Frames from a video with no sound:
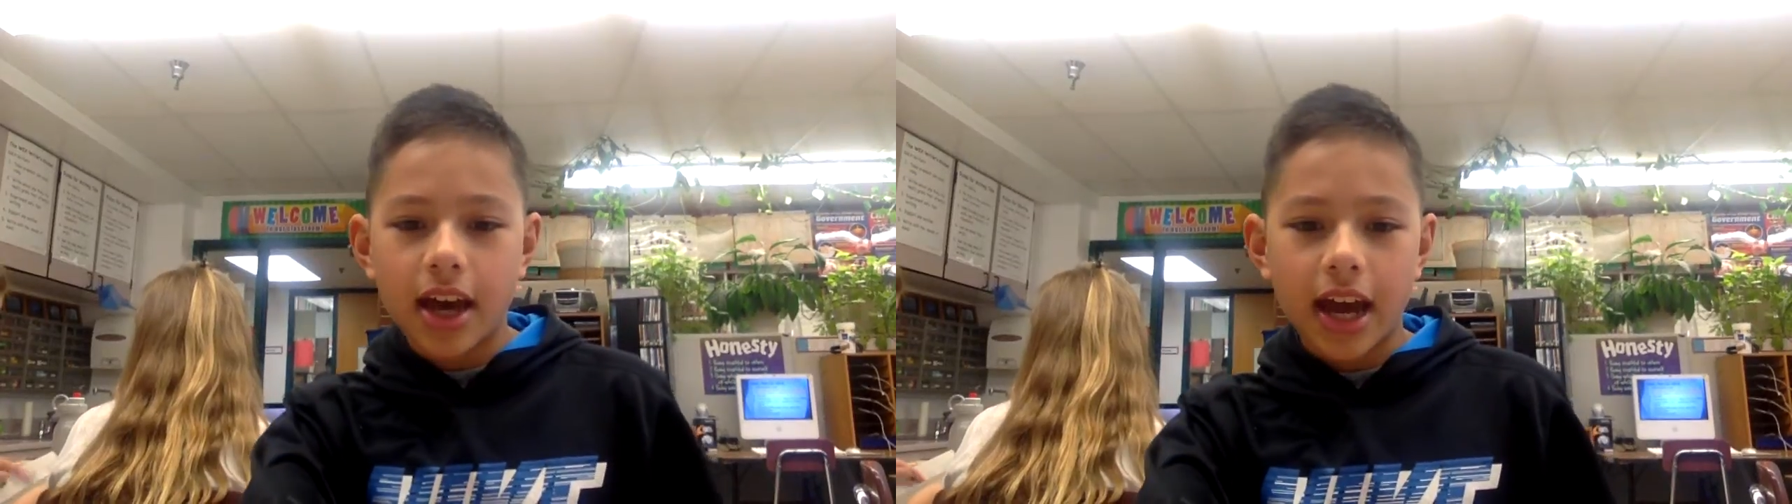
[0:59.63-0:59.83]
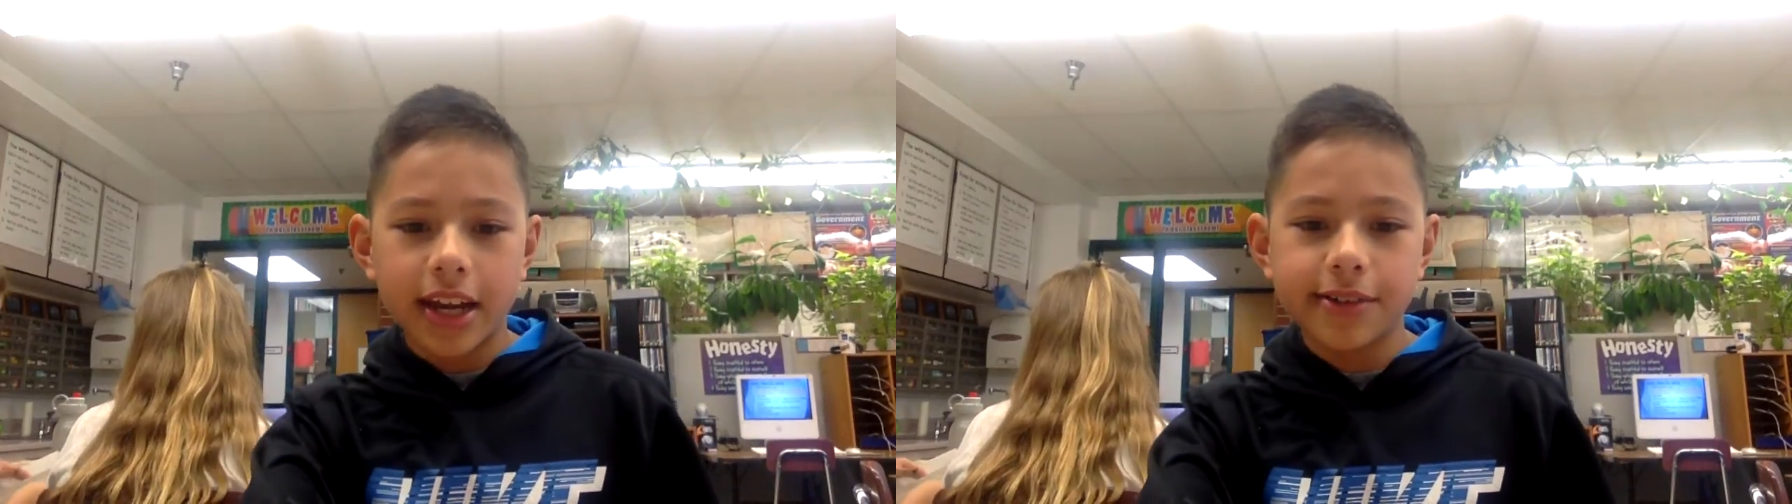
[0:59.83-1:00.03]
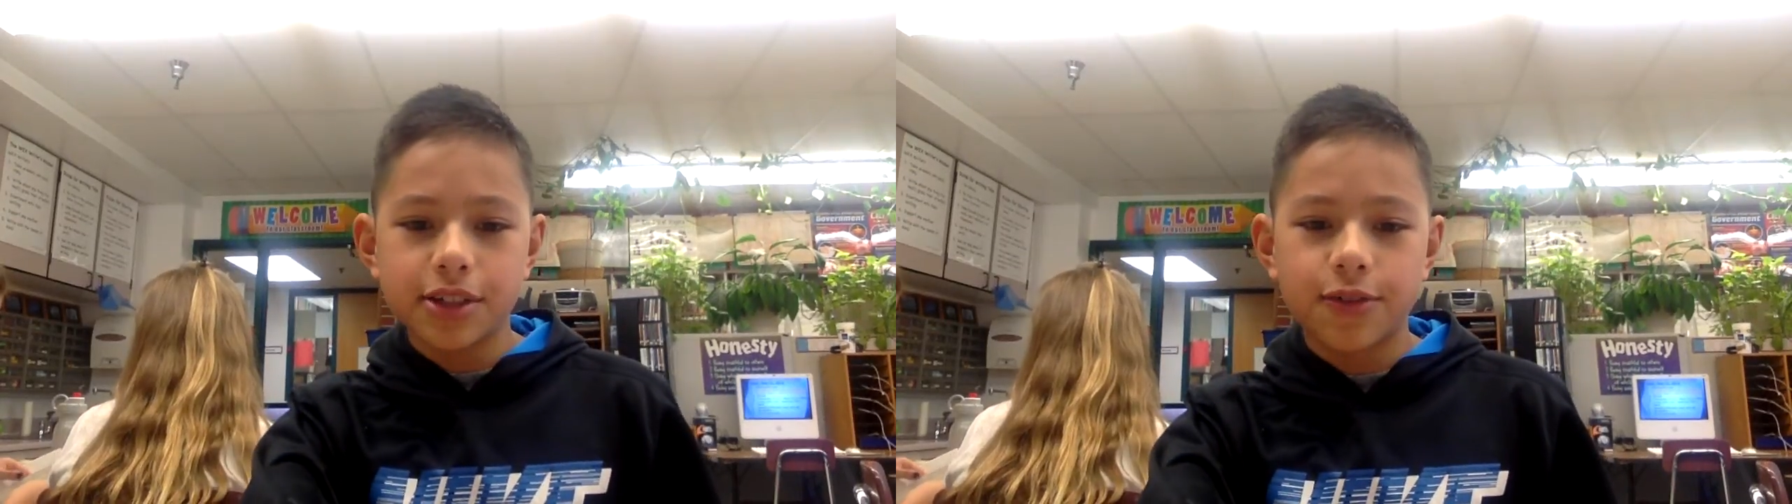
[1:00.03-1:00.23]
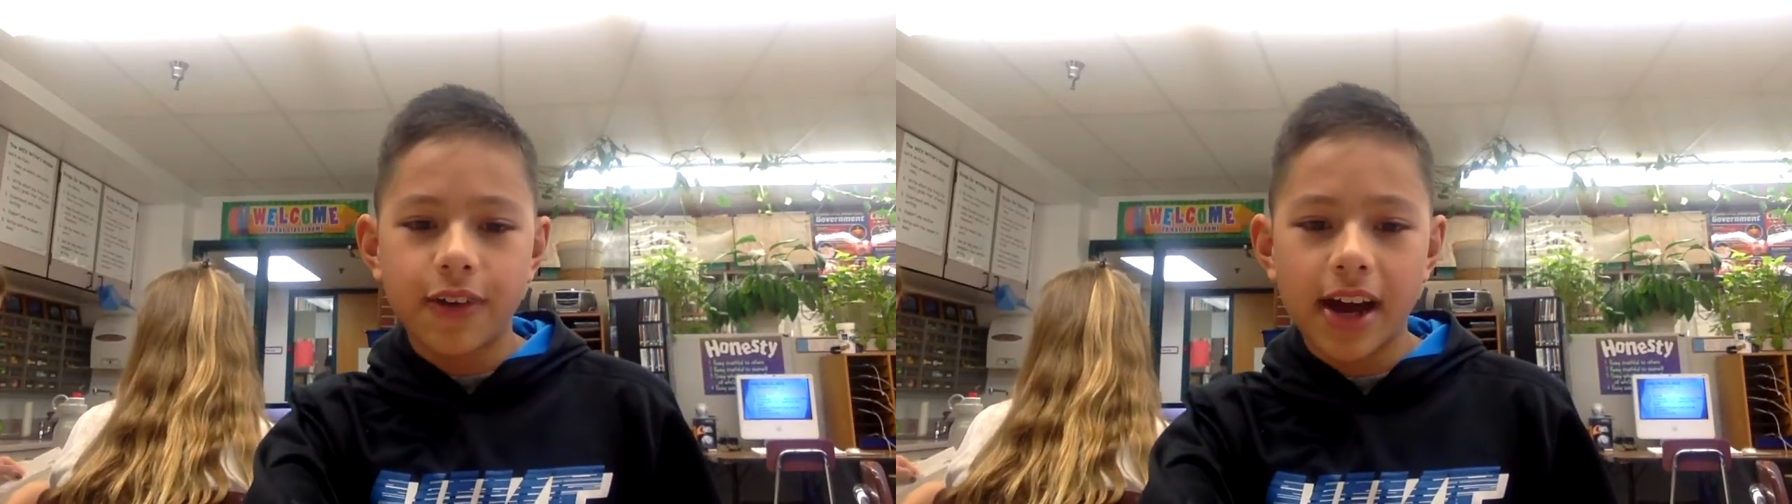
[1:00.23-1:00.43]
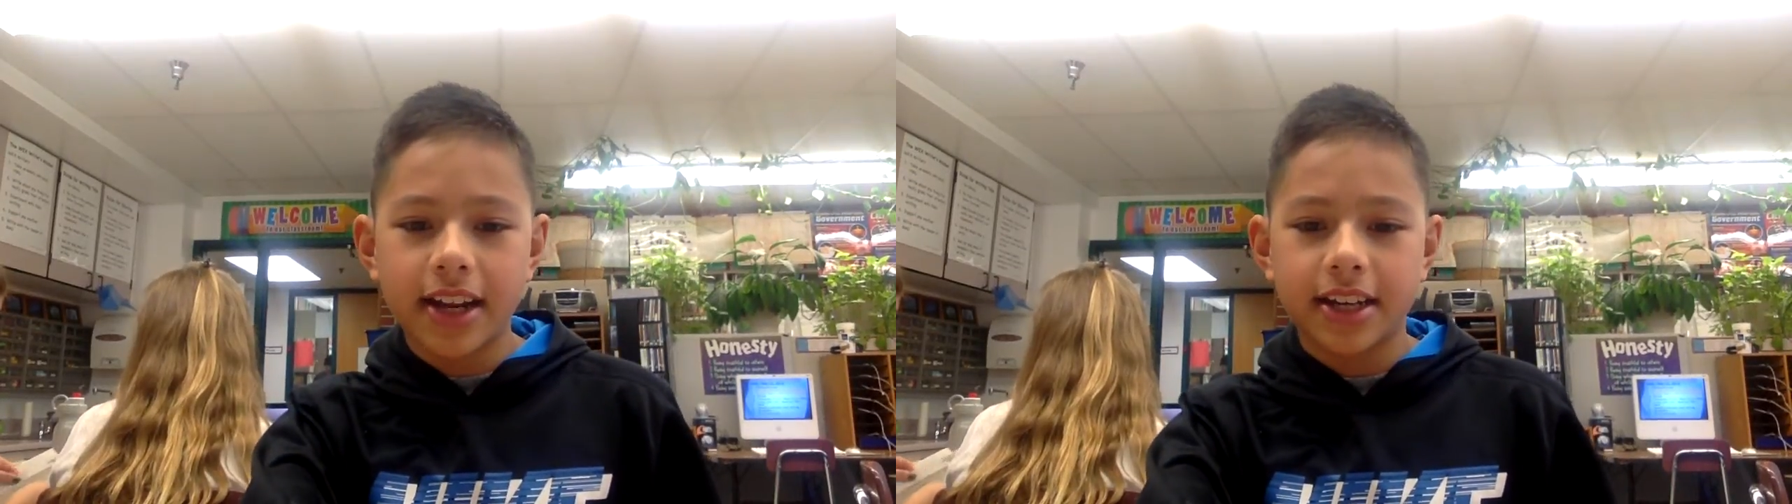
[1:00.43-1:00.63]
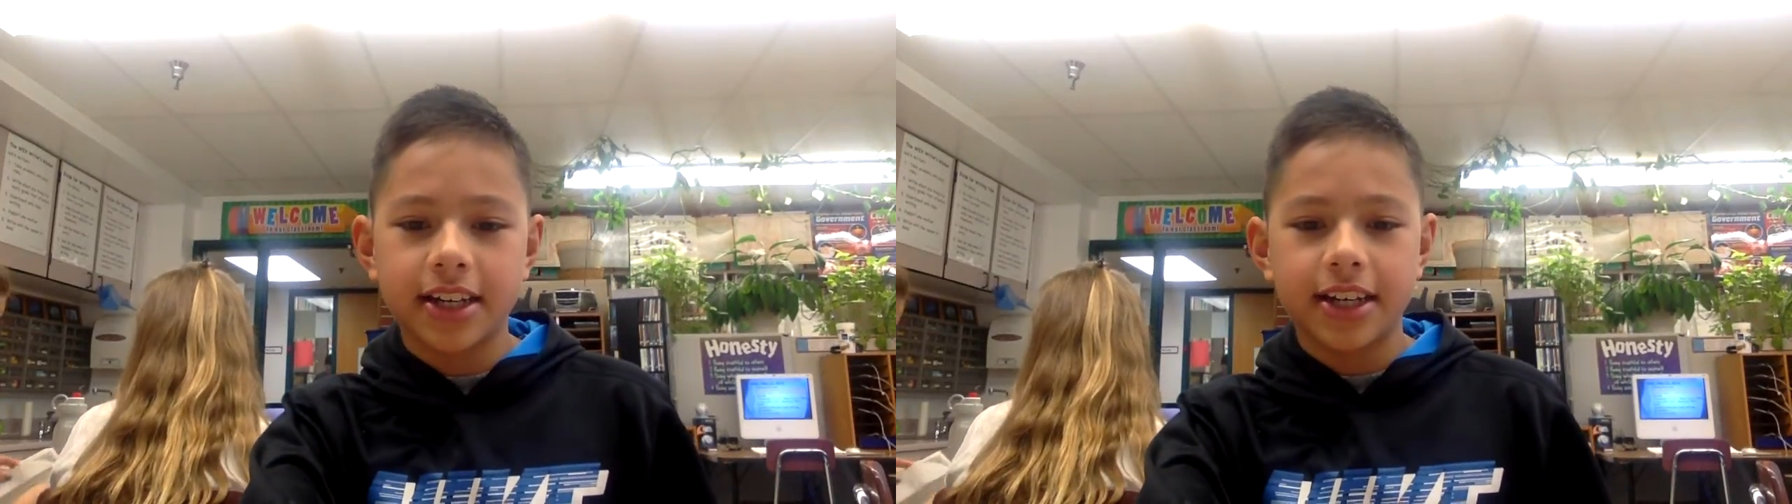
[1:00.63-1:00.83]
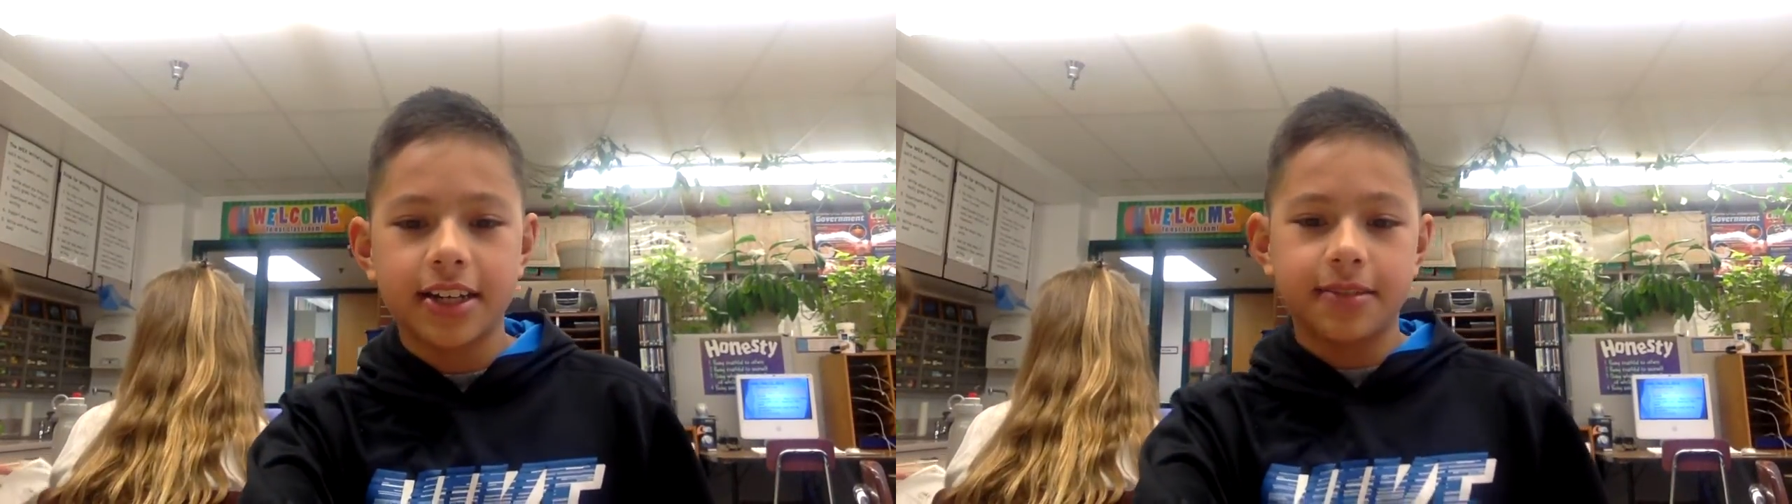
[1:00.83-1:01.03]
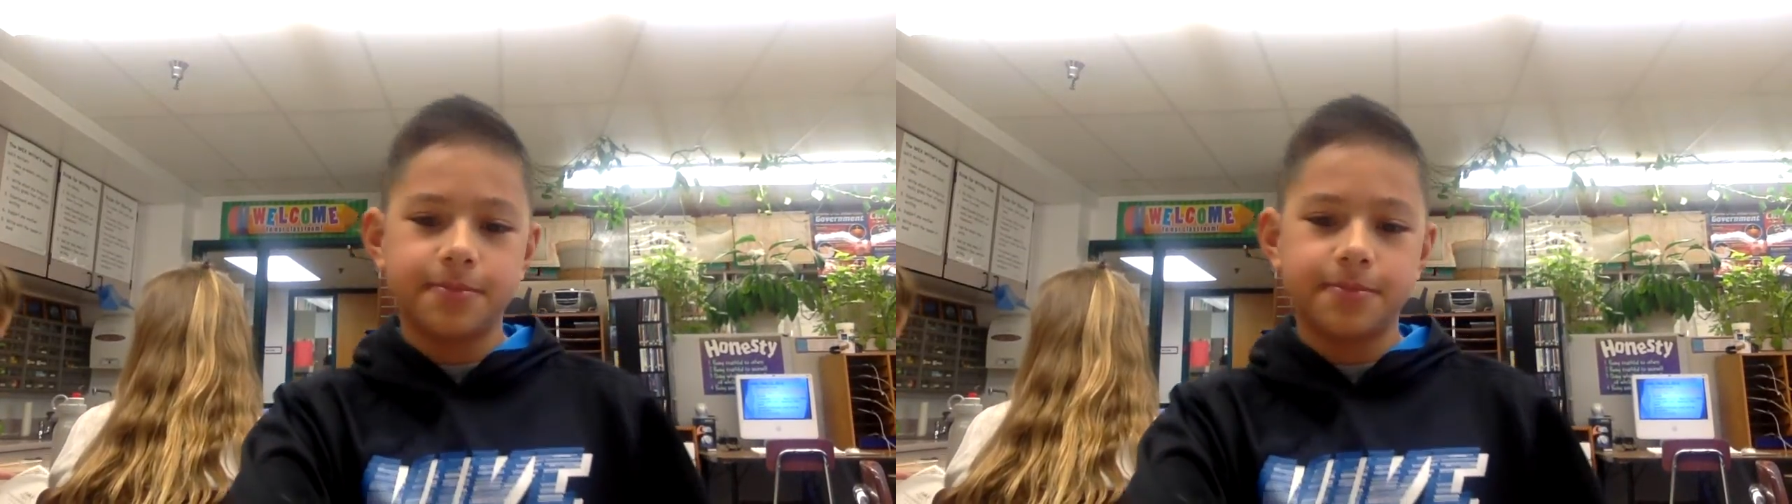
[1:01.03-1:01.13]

and he was fine and he